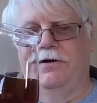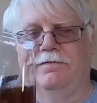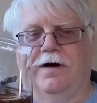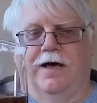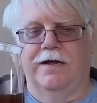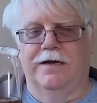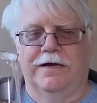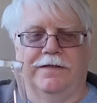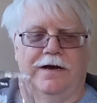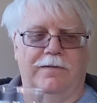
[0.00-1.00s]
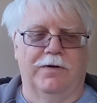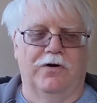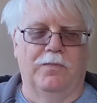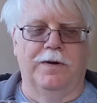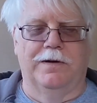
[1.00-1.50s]
Nevada, and then I'm going
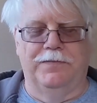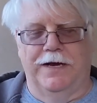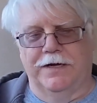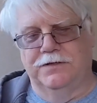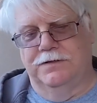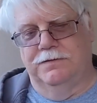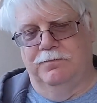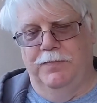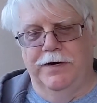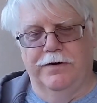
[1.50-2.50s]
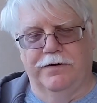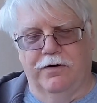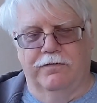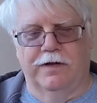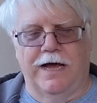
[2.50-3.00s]
to open up the next beer and
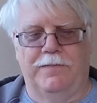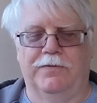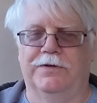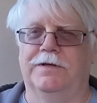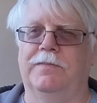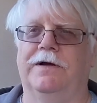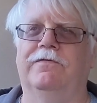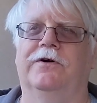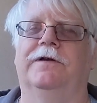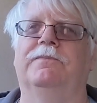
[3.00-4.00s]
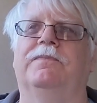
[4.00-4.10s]
overlap it with the Bigfoot,